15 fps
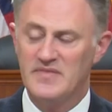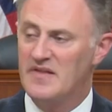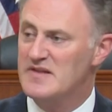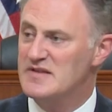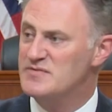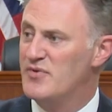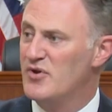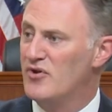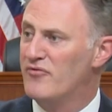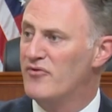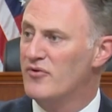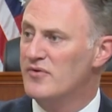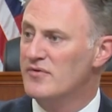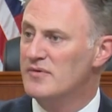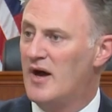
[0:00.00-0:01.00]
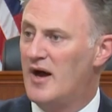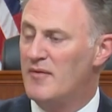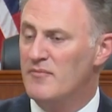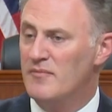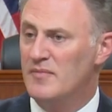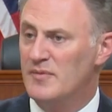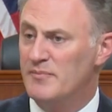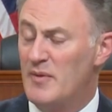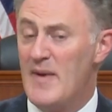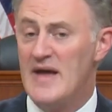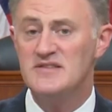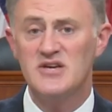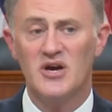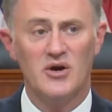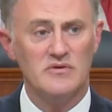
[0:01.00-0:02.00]
these beautiful
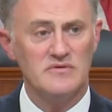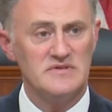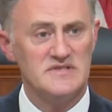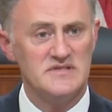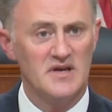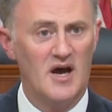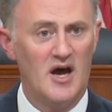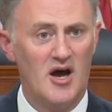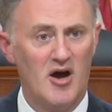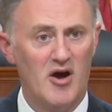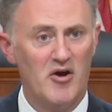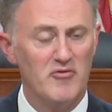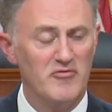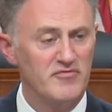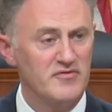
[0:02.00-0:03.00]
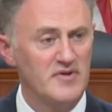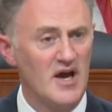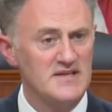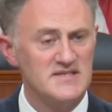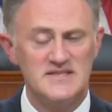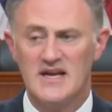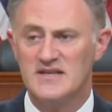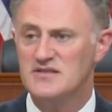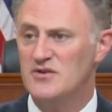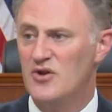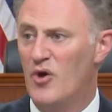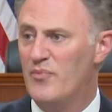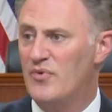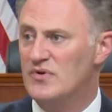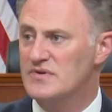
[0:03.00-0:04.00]
mementos of
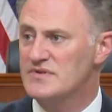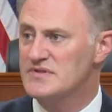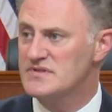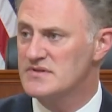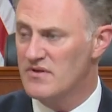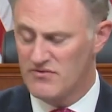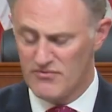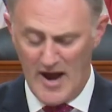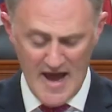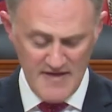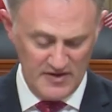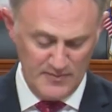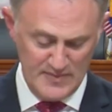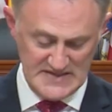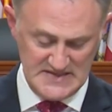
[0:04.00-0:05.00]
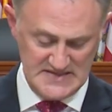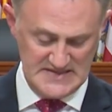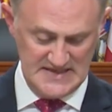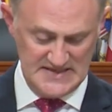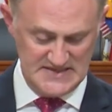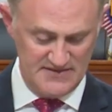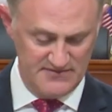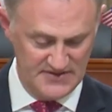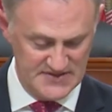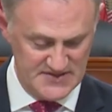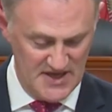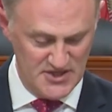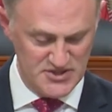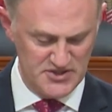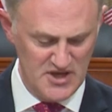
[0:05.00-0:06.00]
Constantinople's thriving Byzantine
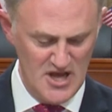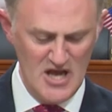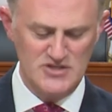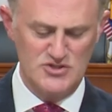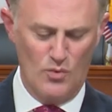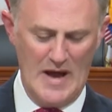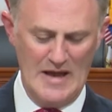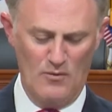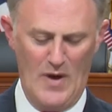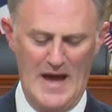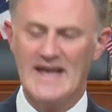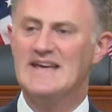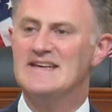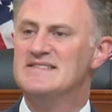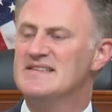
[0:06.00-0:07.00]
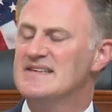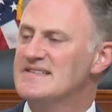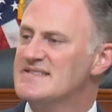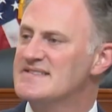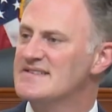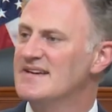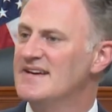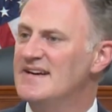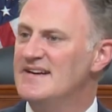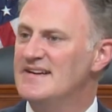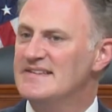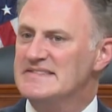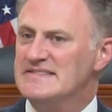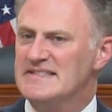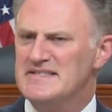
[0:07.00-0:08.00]
civilization. So why is this?
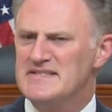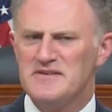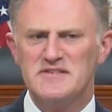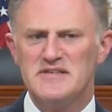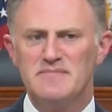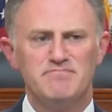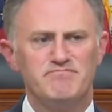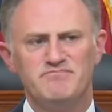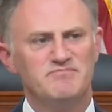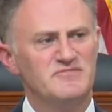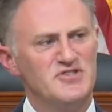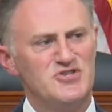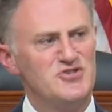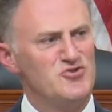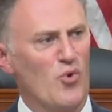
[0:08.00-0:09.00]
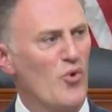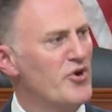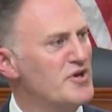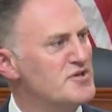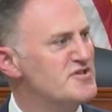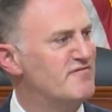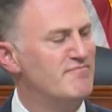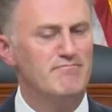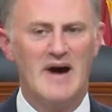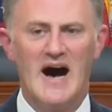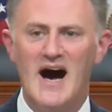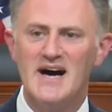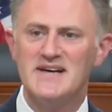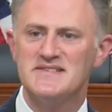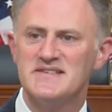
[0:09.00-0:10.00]
Is there some shortage of
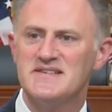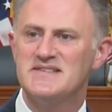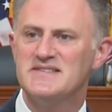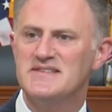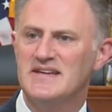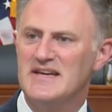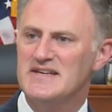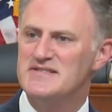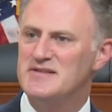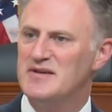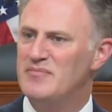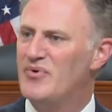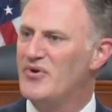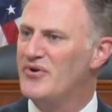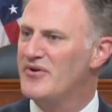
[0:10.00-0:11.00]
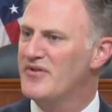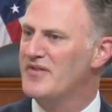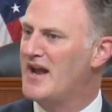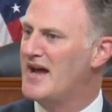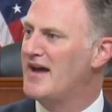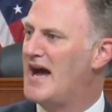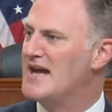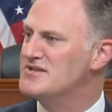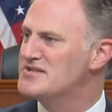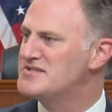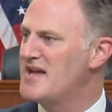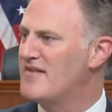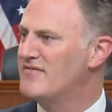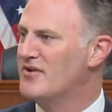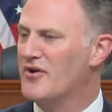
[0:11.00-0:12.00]
mosques in Istanbul that I
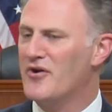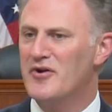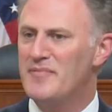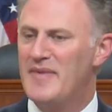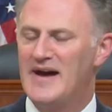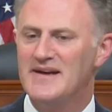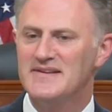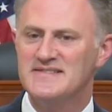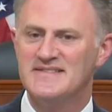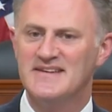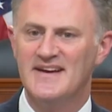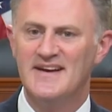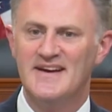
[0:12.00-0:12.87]
just haven't heard about?